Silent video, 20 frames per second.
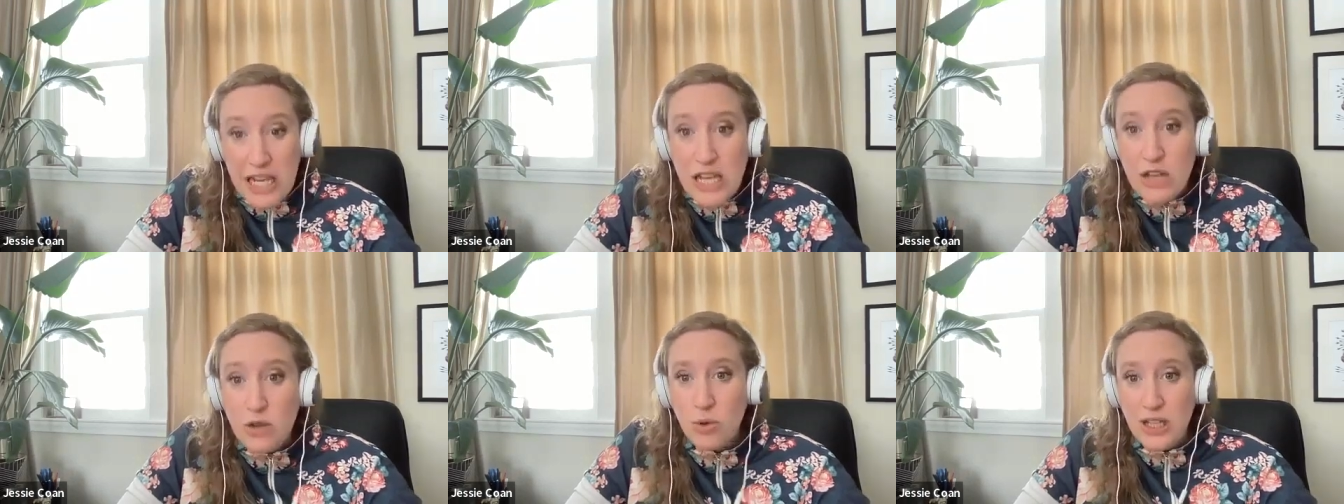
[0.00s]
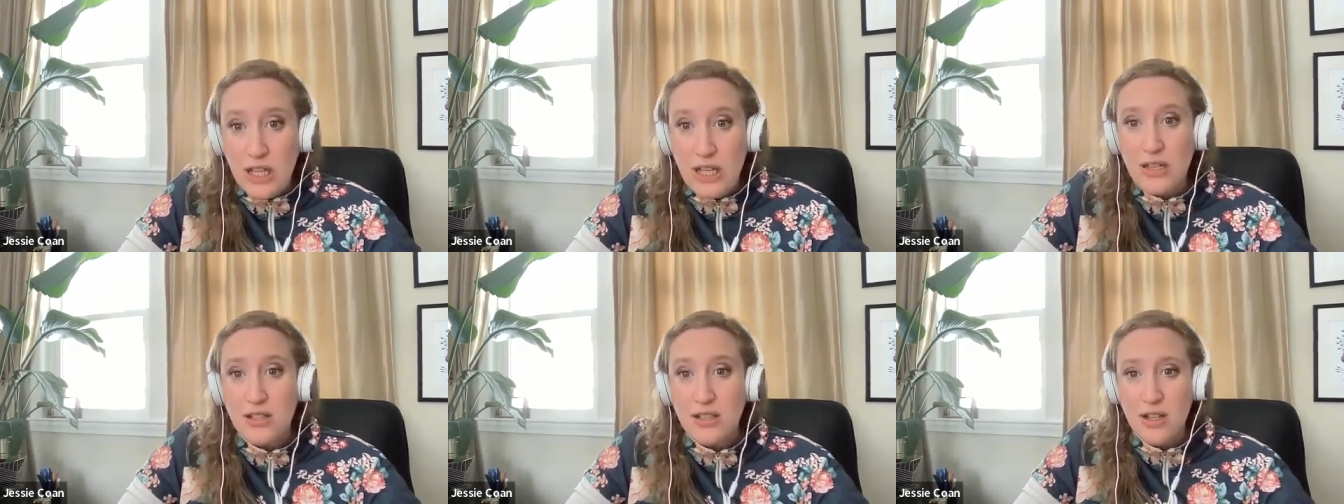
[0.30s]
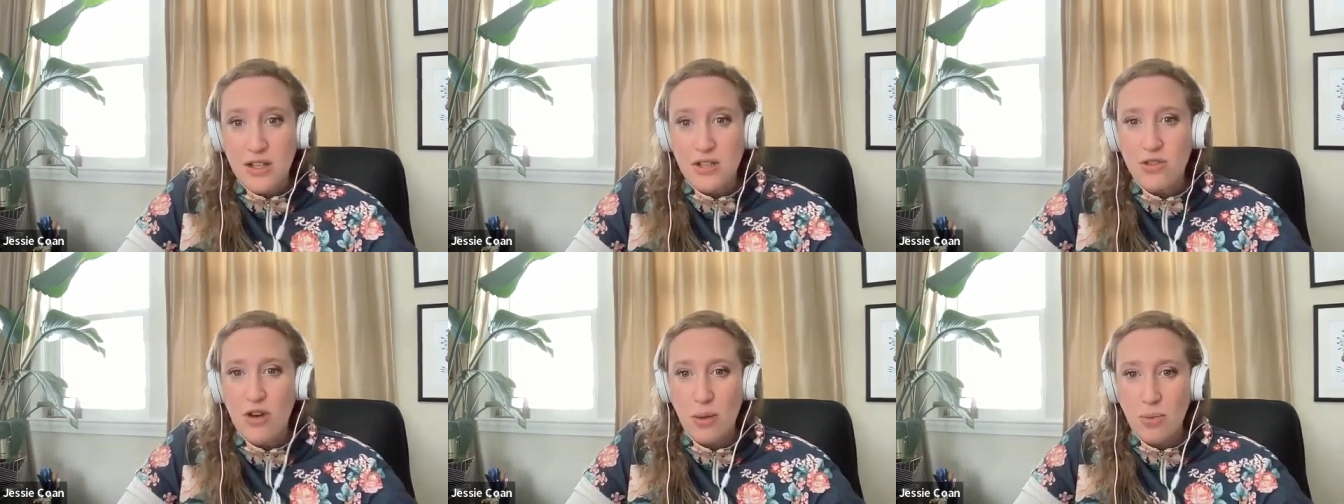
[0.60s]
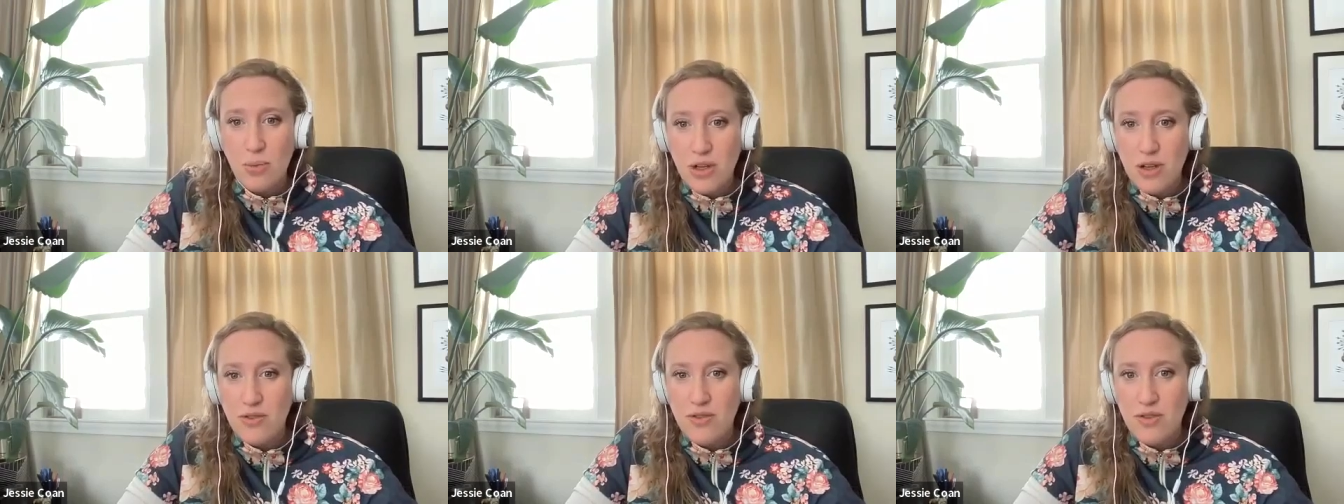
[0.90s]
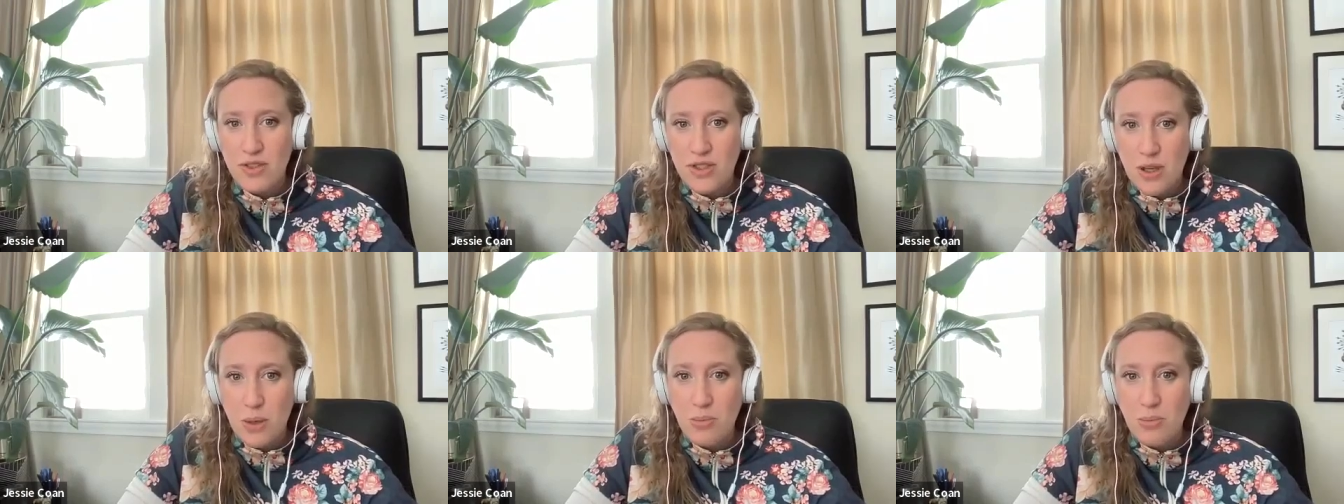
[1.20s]
equally as disruptive
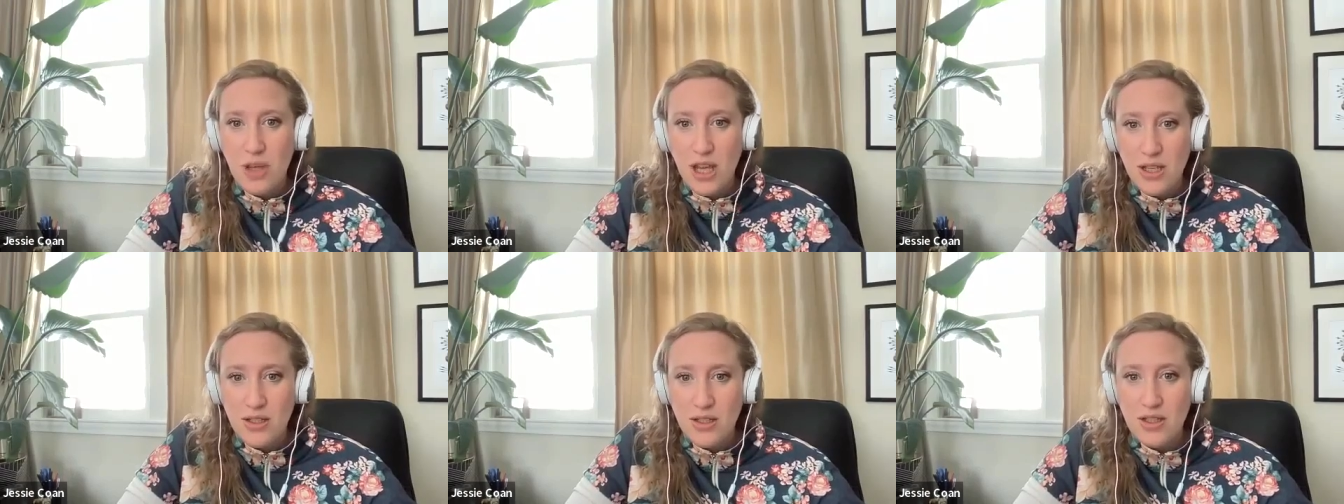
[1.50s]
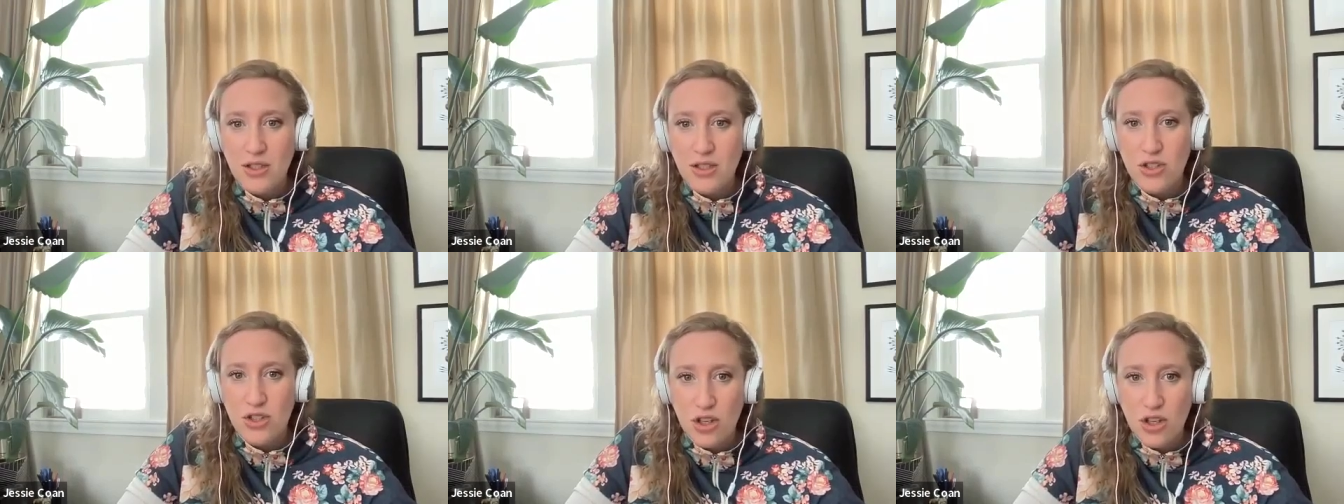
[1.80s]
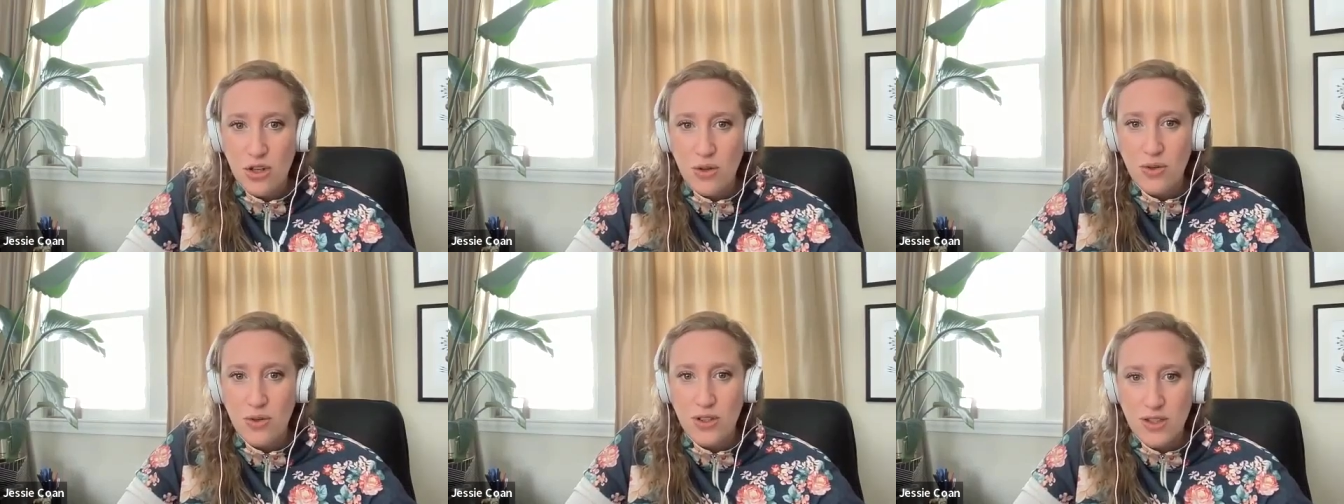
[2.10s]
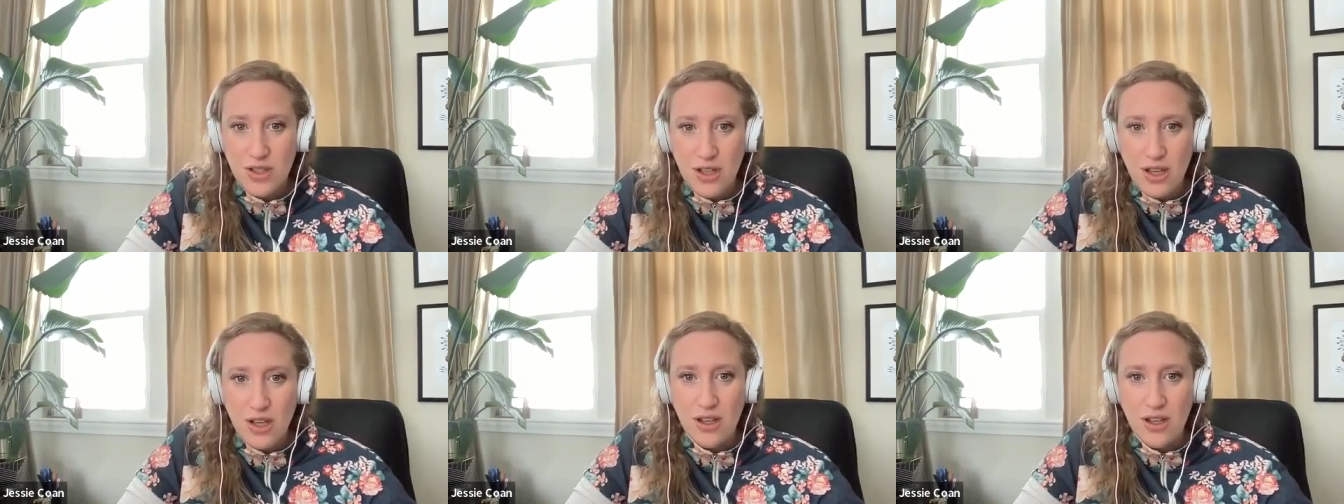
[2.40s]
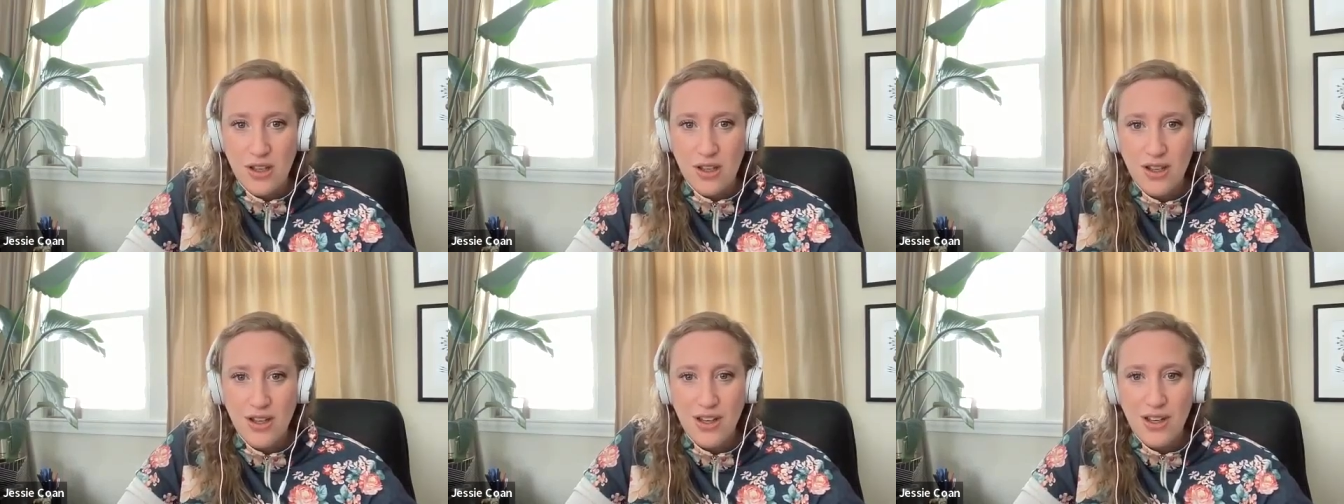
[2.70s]
in some cases too it's
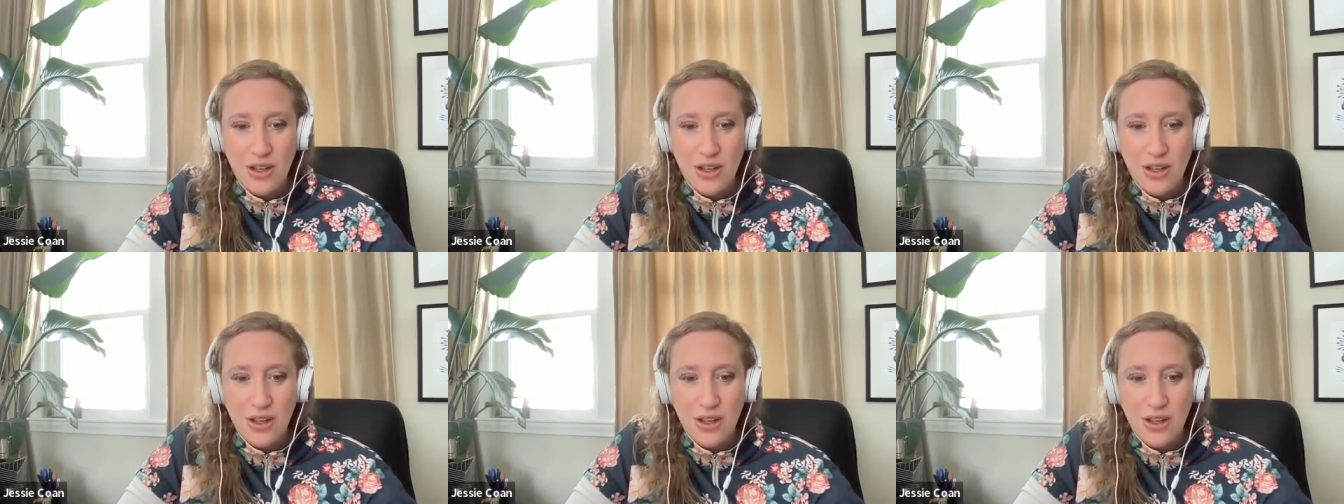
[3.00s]
like